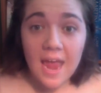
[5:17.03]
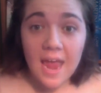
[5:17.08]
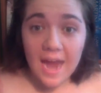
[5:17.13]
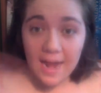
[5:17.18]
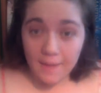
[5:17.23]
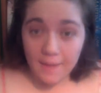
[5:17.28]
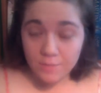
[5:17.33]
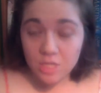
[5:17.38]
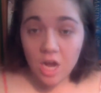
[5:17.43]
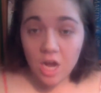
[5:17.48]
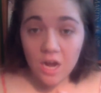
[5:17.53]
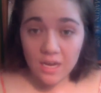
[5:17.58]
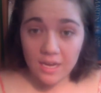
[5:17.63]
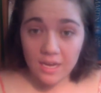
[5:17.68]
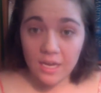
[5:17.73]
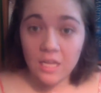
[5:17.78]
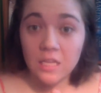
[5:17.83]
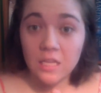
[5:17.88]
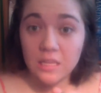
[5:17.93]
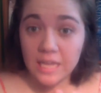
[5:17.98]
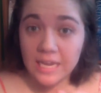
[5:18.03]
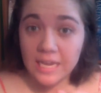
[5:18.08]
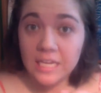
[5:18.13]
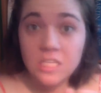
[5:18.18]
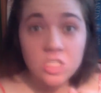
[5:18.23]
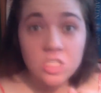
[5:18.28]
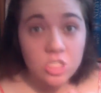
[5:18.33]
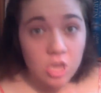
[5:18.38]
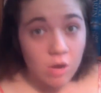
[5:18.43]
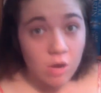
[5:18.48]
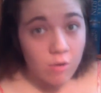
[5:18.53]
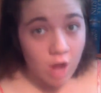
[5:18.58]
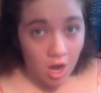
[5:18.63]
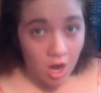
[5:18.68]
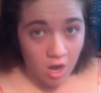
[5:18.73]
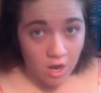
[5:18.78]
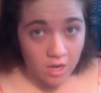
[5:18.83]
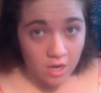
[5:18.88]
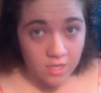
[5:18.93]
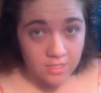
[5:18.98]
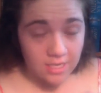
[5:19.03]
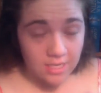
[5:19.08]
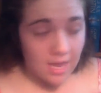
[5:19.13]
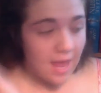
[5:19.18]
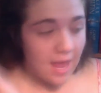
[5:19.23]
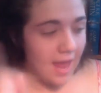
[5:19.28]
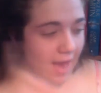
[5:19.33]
and I'm talking Lady Stoneheart,